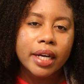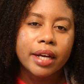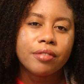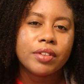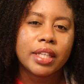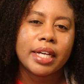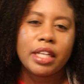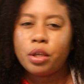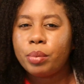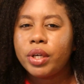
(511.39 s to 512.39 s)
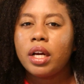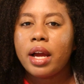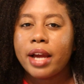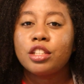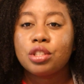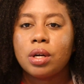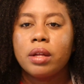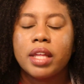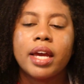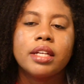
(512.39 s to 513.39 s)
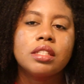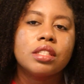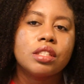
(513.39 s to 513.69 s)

and I feel like I need to put extra on the ends.